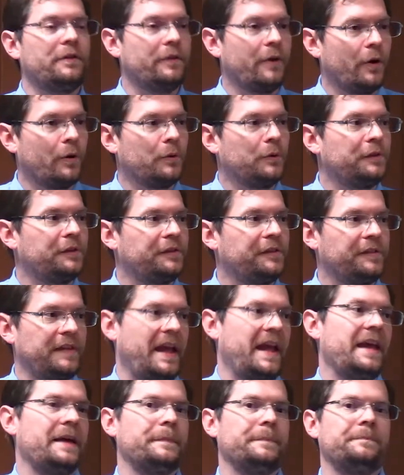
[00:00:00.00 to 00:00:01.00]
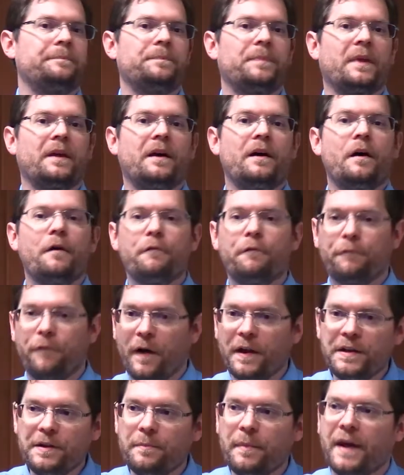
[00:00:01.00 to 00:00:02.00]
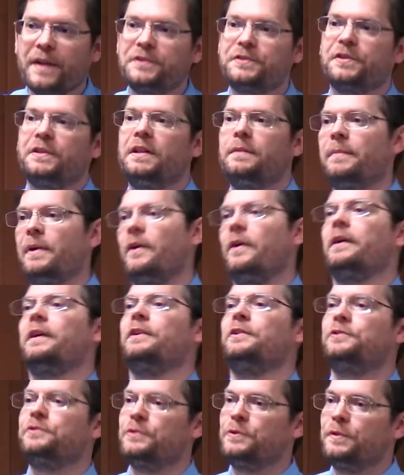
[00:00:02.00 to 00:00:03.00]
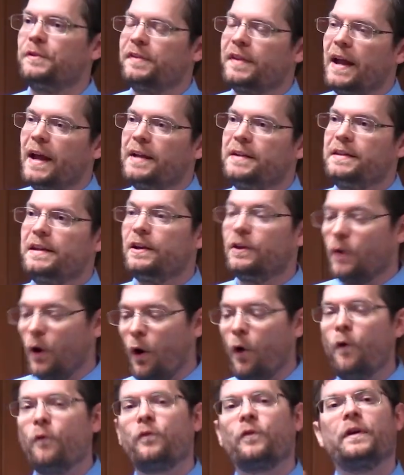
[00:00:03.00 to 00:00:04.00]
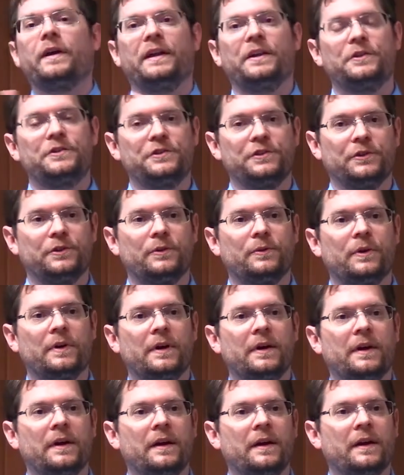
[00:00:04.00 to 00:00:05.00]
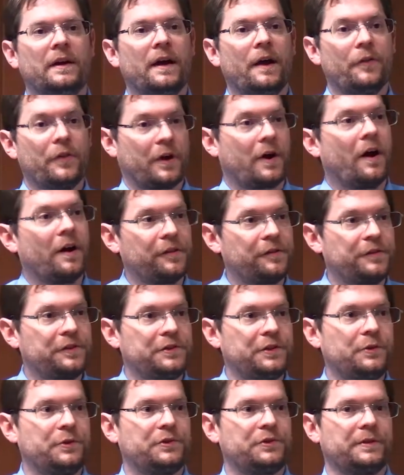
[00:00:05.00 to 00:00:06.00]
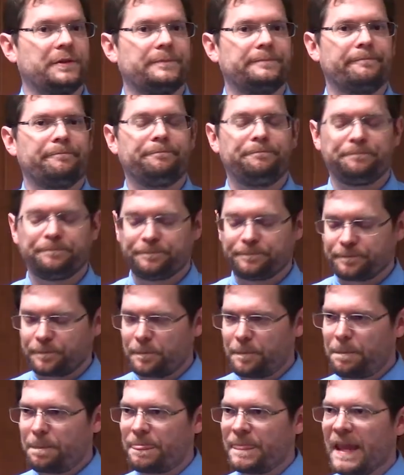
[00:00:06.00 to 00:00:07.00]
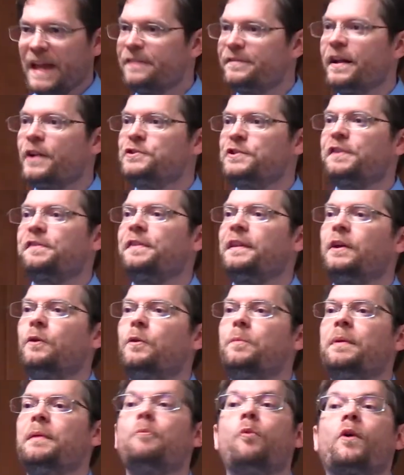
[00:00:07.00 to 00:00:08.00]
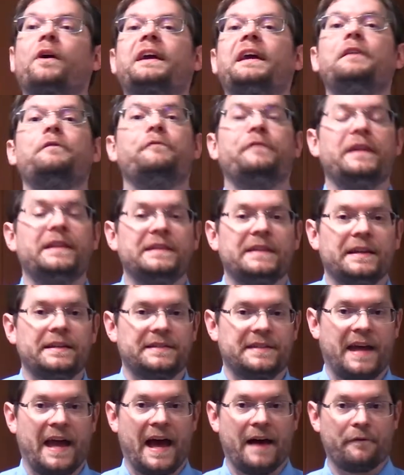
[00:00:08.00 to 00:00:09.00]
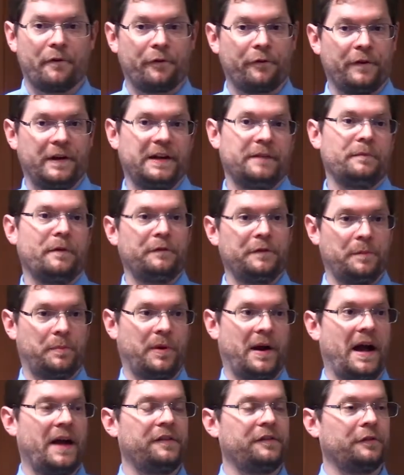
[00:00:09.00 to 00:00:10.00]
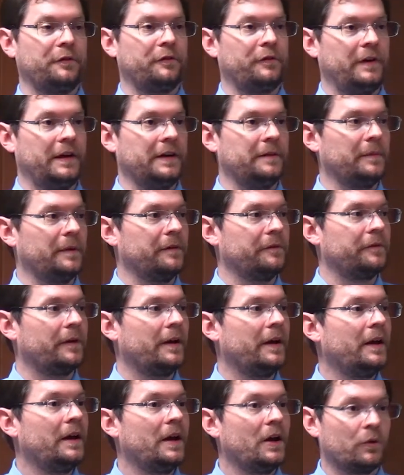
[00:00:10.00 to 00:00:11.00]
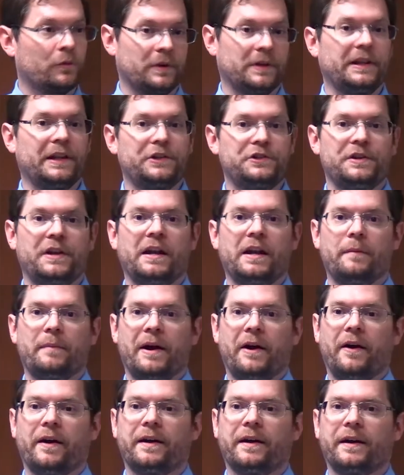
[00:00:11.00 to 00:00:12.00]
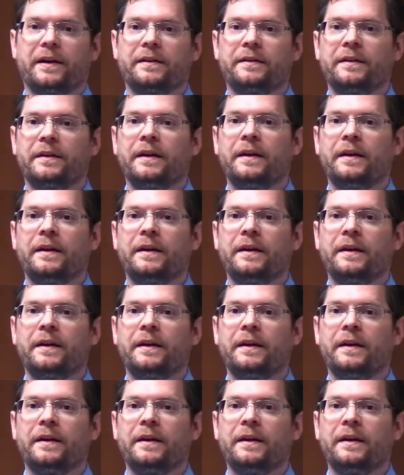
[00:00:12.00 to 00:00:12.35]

those same fundamental American truths and ideal over into the Constitution. It's not just that it would be more convenient to have a freedom of the press or freedom of religion in America.